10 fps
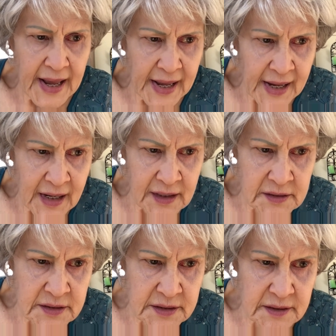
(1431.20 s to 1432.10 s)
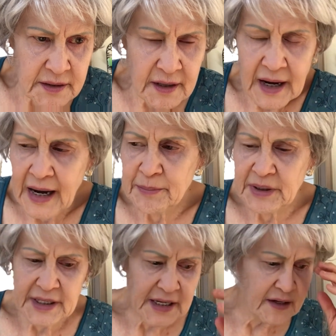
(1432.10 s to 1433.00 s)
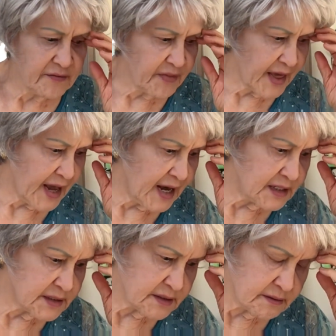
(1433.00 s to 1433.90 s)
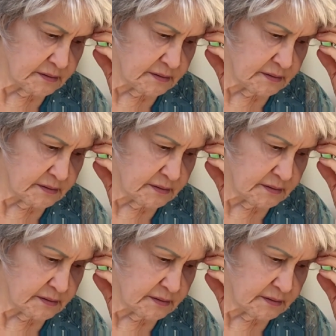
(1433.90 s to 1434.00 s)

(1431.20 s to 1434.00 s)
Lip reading: And I believe that